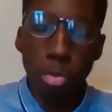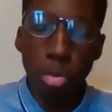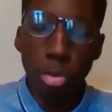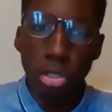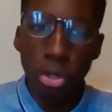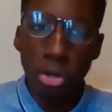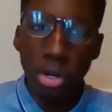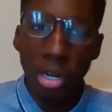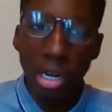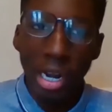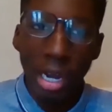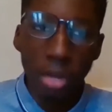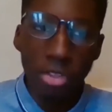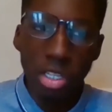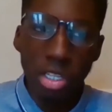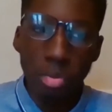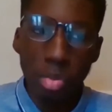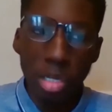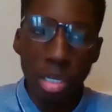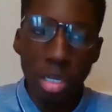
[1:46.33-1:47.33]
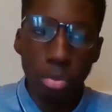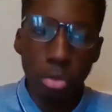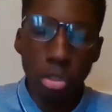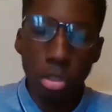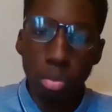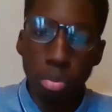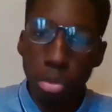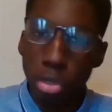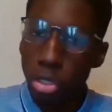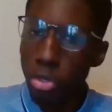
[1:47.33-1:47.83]
but don't allow these people
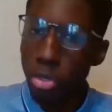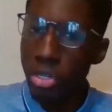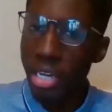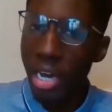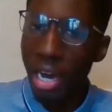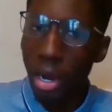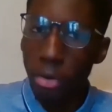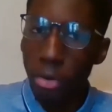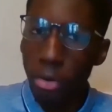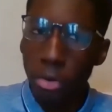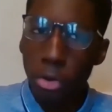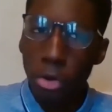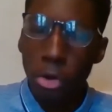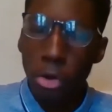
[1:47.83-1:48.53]
to put you down